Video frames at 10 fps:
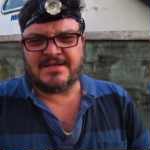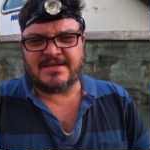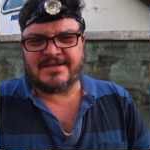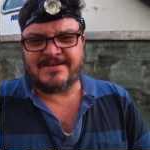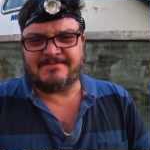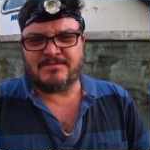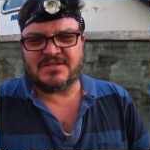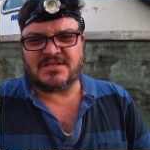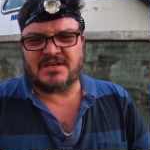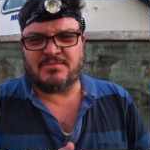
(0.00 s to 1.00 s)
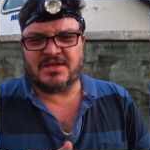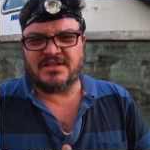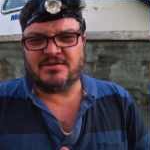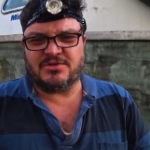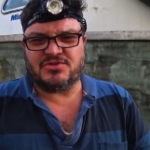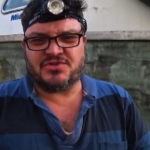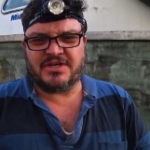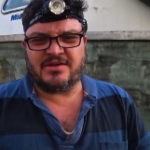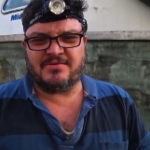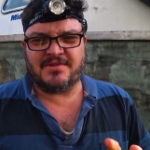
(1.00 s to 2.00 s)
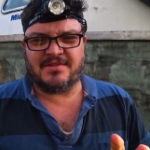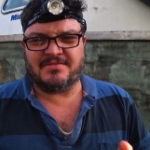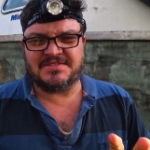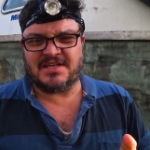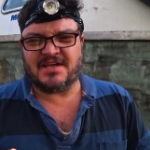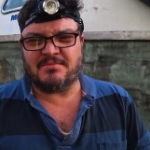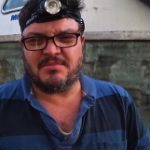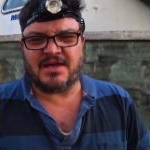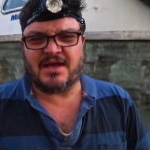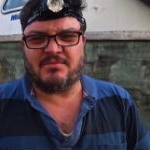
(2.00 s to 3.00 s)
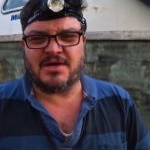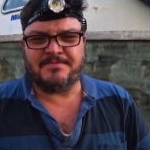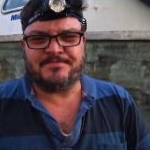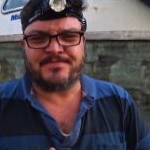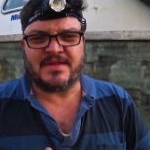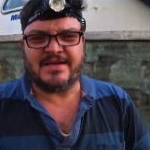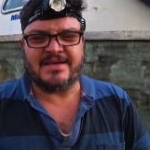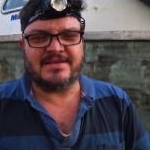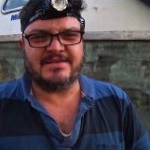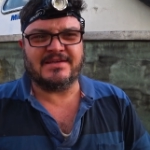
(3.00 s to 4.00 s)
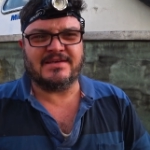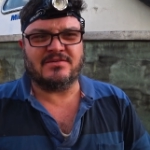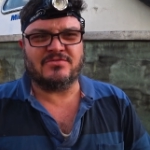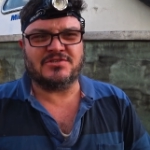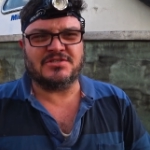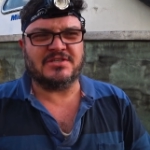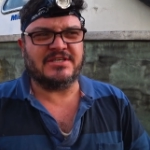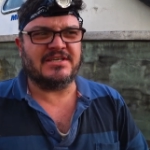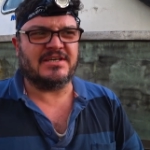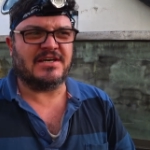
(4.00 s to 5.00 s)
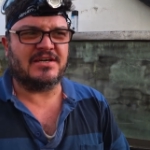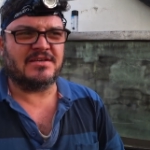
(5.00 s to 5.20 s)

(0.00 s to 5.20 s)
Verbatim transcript: Um, it's going to be a little bit tricky with setting up the camera and uh, unfortunately